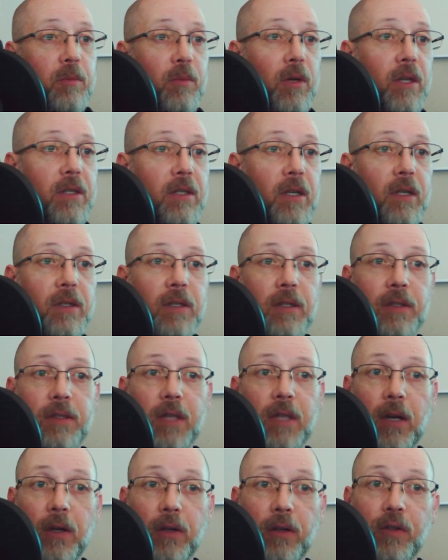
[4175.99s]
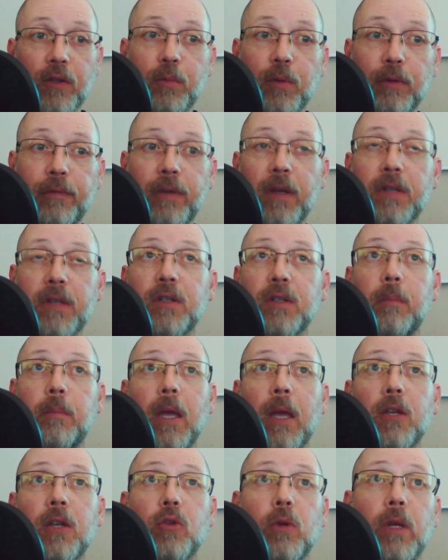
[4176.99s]
presidents, and senators profess to
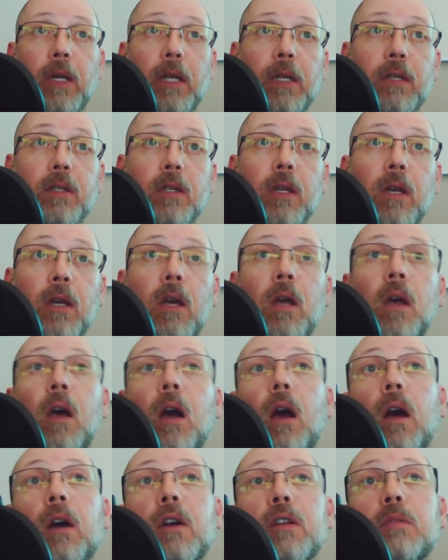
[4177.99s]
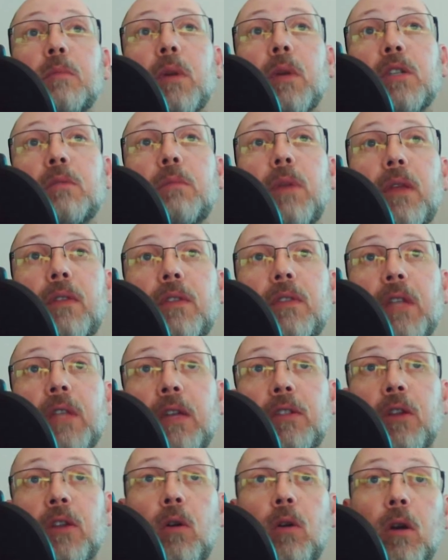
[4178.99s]
make treaties, are as much myths
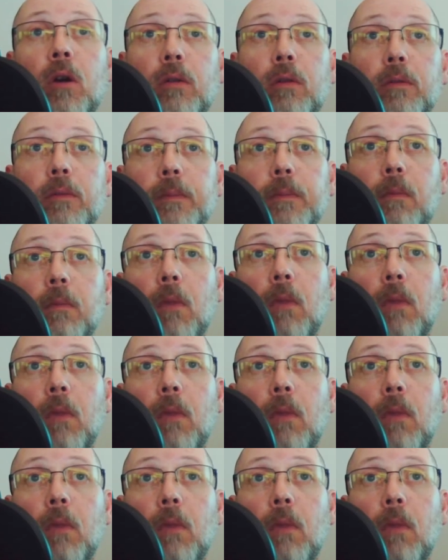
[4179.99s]
as our own.